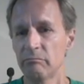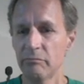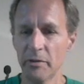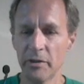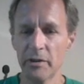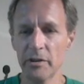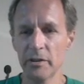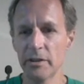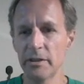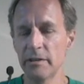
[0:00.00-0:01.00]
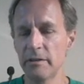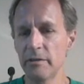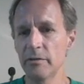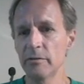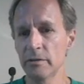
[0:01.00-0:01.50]
we could,
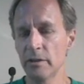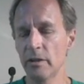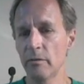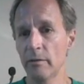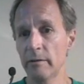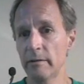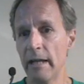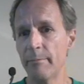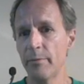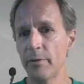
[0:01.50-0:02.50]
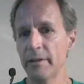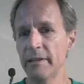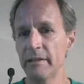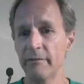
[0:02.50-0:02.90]
you know, at that point,